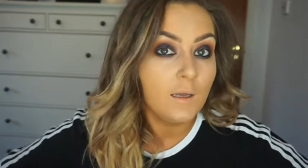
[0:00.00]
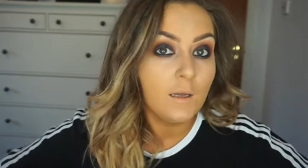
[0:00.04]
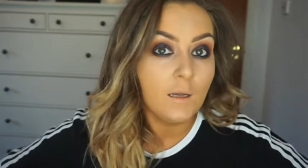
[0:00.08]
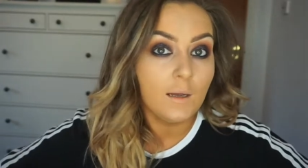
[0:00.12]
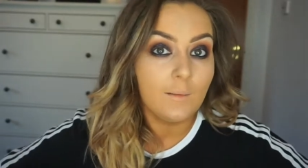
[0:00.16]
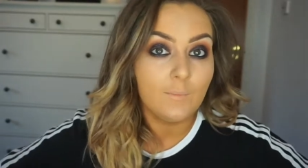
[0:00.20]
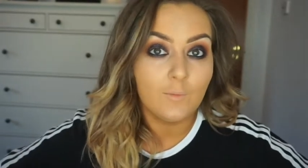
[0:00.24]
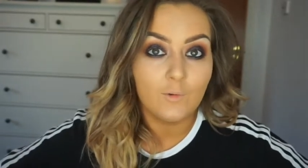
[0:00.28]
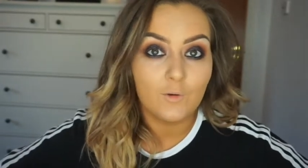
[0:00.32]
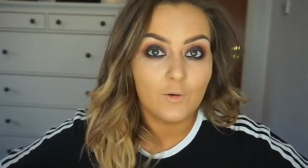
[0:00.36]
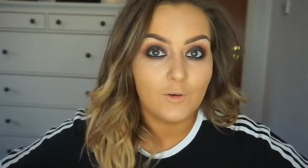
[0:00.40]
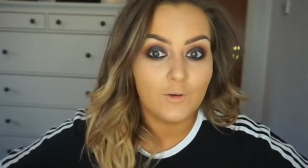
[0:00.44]

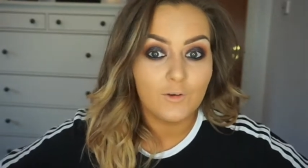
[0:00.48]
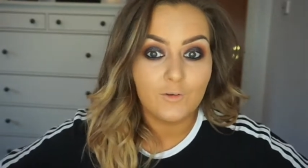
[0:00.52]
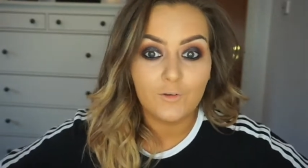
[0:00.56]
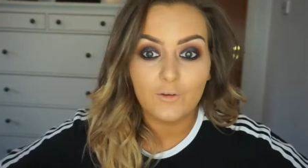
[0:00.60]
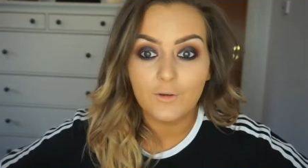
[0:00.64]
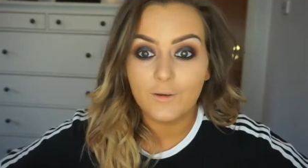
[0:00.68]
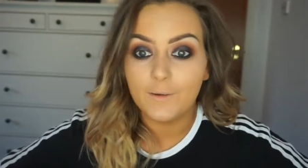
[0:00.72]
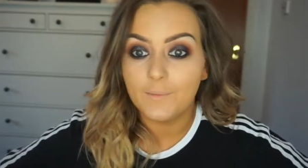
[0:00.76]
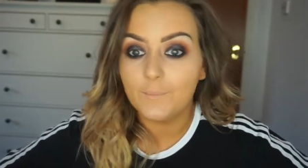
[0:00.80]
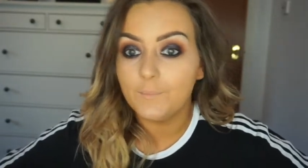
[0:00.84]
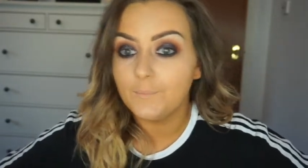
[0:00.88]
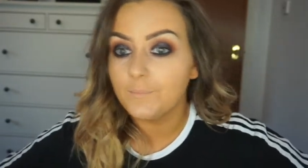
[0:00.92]
I'm not going to
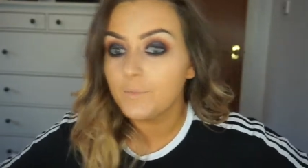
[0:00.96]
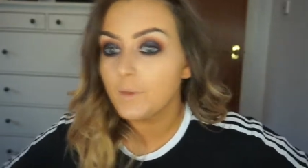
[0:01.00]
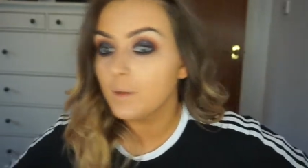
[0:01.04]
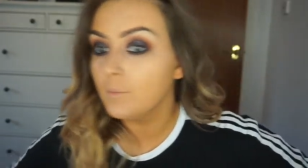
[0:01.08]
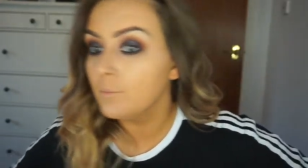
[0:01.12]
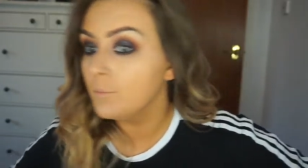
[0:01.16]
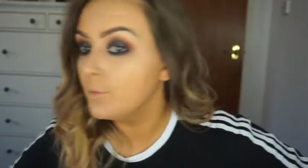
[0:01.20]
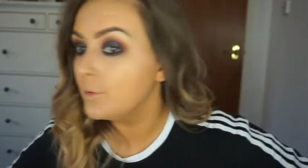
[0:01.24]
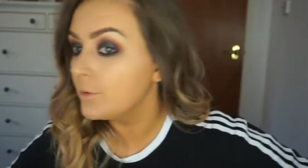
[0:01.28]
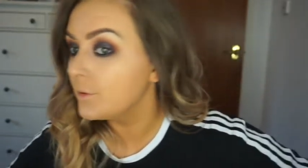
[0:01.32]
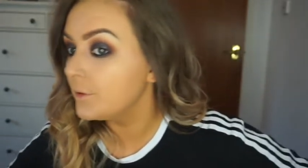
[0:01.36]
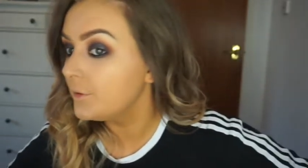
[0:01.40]

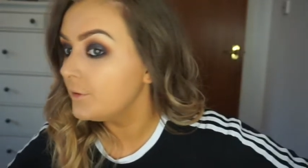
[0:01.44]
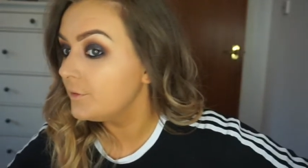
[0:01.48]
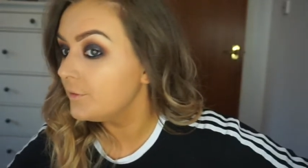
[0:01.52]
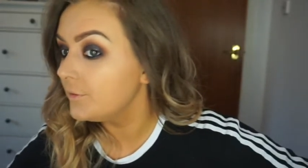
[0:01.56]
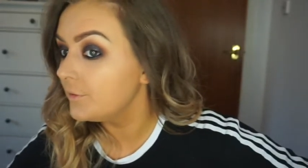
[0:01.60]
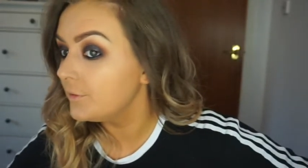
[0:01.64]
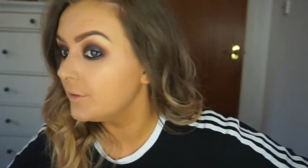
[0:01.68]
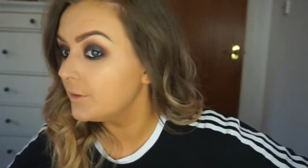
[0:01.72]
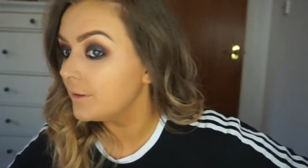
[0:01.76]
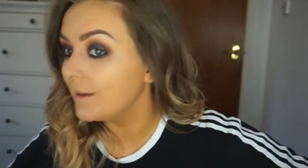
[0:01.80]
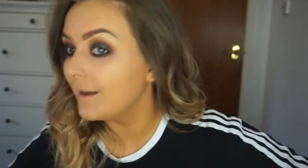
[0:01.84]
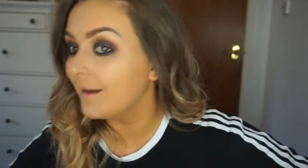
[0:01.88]

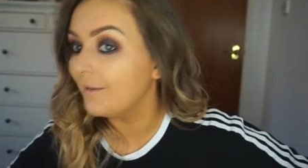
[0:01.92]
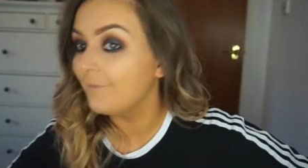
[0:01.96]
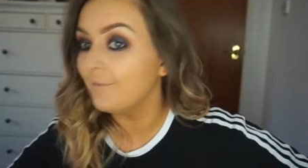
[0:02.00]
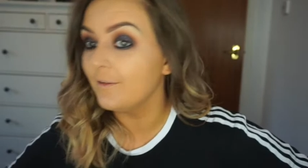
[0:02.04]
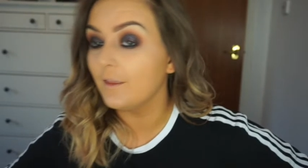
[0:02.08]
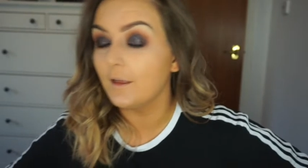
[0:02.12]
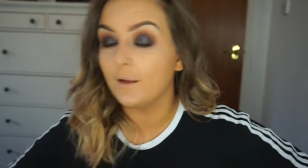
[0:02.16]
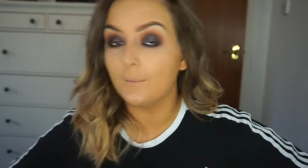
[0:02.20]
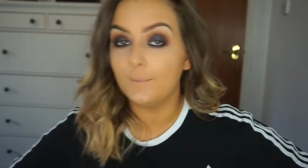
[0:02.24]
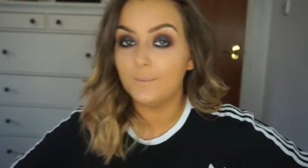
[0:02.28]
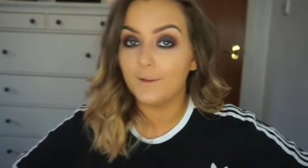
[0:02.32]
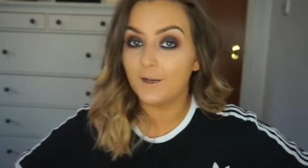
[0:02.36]
do it. I feel
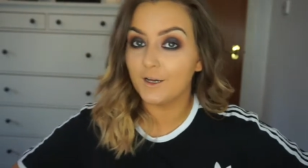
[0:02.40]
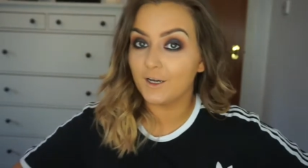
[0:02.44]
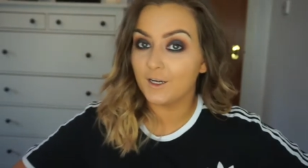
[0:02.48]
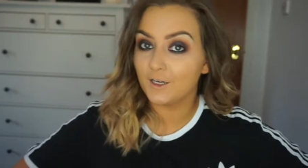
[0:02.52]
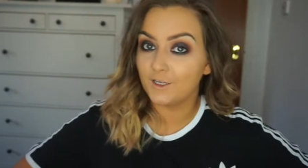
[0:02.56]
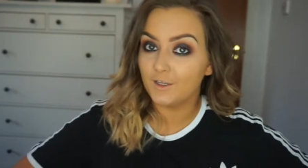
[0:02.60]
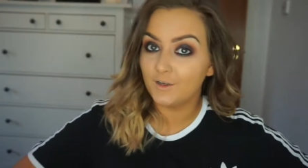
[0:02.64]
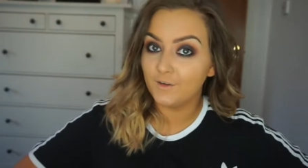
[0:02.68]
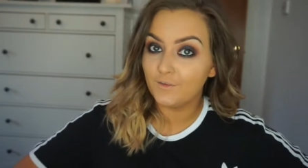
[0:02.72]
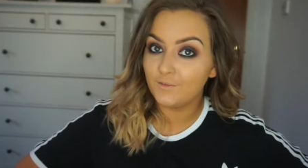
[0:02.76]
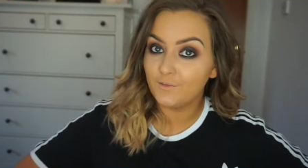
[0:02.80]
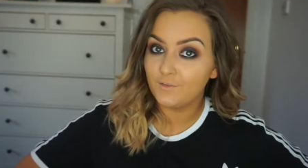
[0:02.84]
like I'm dark
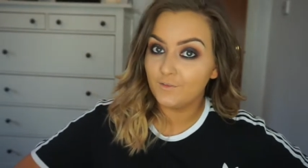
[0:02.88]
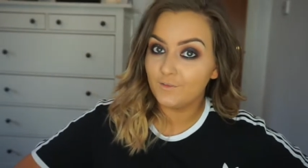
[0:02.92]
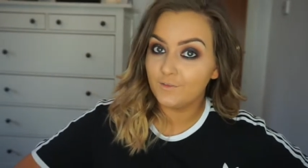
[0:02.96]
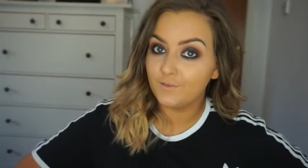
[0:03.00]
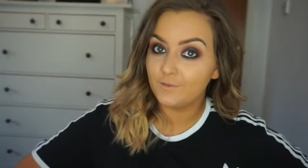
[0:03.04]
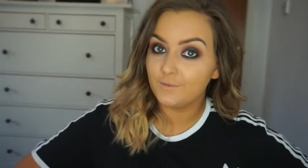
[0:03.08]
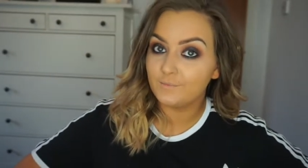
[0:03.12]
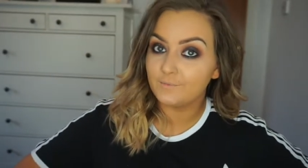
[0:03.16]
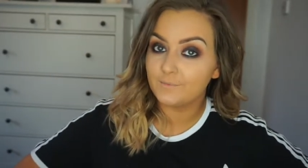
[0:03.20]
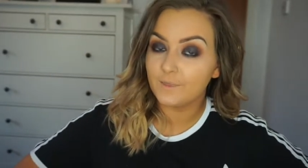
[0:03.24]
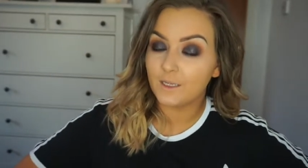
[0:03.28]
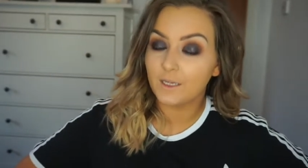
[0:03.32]

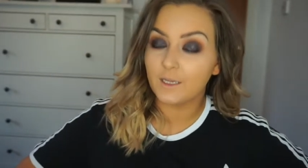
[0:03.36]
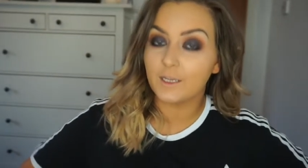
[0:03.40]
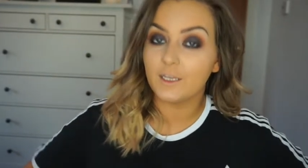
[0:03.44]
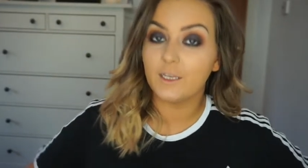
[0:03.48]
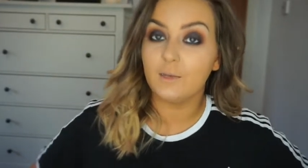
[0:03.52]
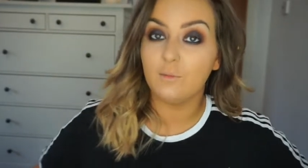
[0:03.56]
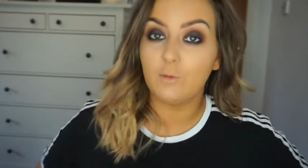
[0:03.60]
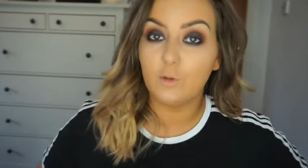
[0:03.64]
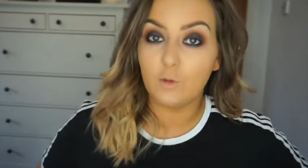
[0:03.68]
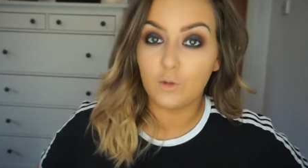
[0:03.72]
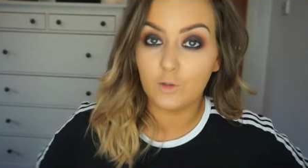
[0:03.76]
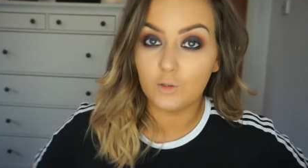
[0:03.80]
enough. A
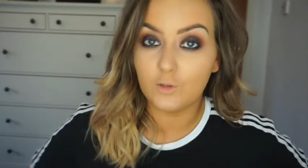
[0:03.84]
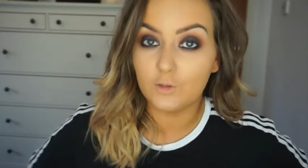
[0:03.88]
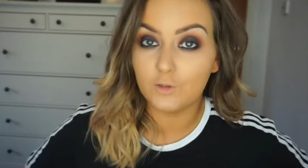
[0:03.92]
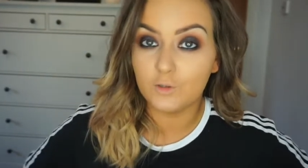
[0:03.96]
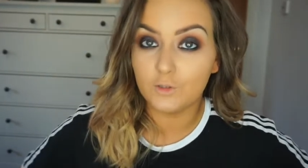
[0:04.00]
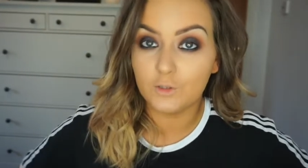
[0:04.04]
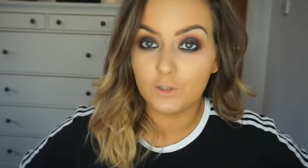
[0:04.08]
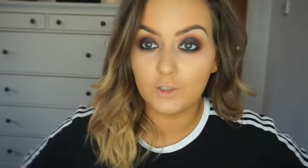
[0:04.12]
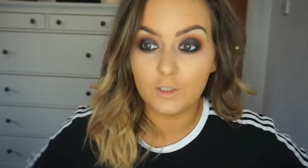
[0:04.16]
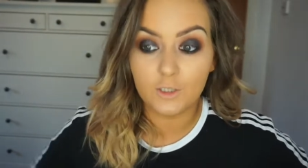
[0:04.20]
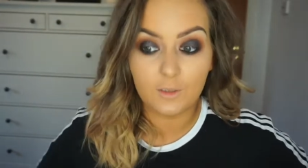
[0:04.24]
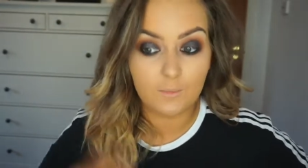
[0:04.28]
cream
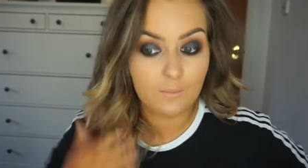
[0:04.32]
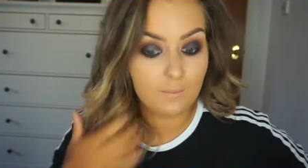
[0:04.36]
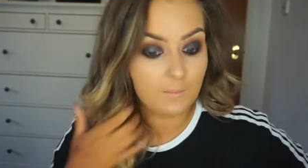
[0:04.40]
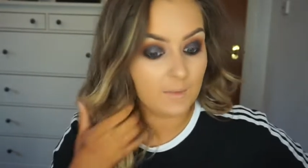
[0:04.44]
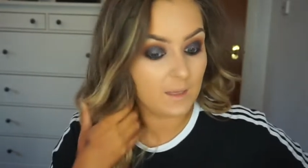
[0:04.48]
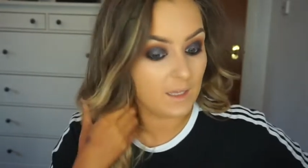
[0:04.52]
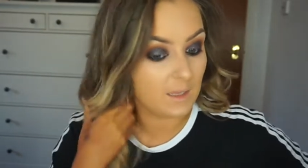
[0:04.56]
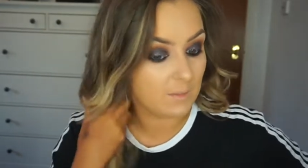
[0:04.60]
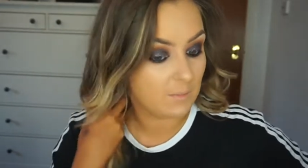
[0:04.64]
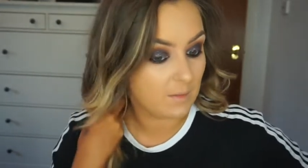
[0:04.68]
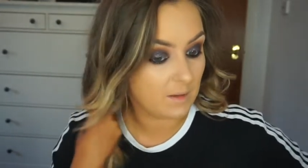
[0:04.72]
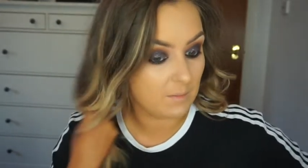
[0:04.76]
contour
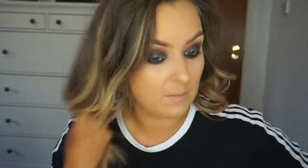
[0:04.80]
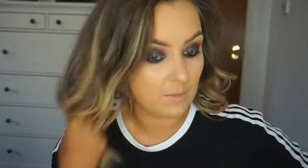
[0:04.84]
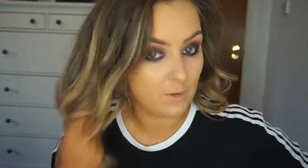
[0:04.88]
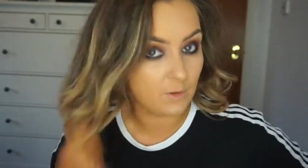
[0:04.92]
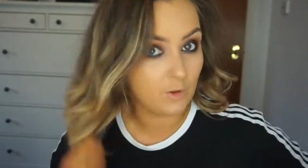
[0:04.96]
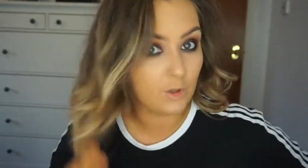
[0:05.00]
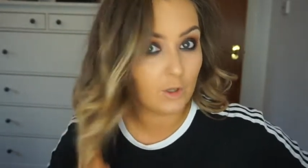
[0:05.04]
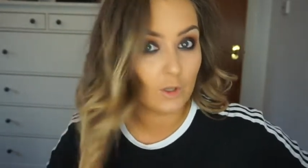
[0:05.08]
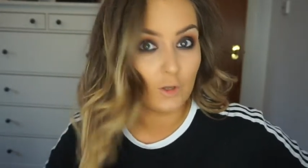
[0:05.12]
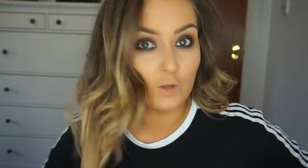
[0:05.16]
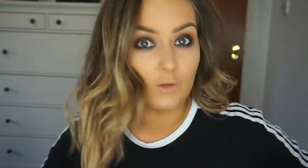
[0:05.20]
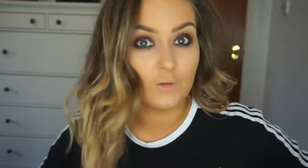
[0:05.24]
may make me
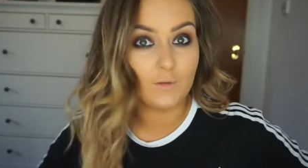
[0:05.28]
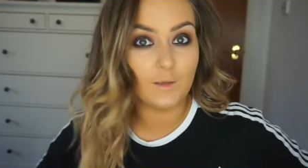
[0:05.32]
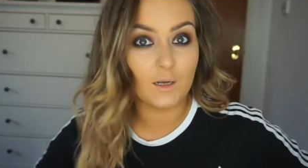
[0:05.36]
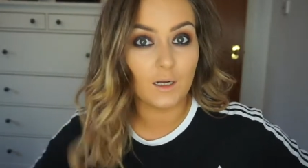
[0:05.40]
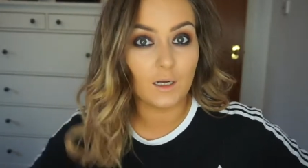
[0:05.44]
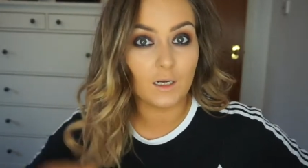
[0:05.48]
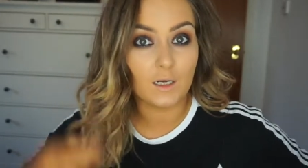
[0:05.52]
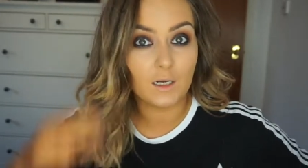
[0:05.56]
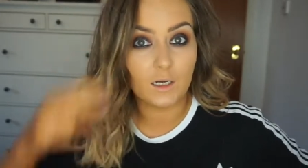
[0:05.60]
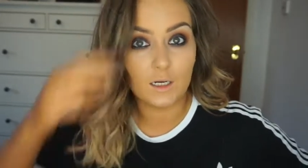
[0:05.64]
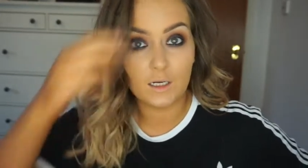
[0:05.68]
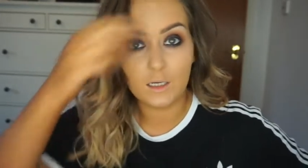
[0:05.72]
look a lot
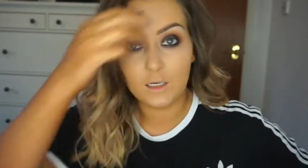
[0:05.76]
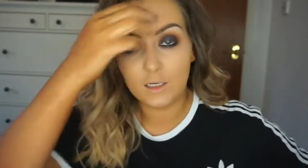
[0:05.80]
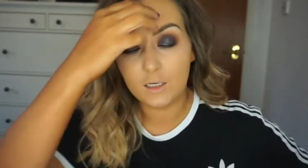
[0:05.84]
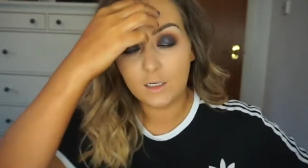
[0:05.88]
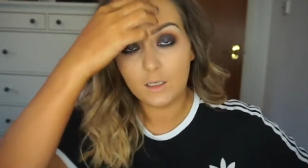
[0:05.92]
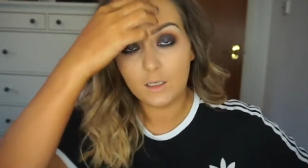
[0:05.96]
darker.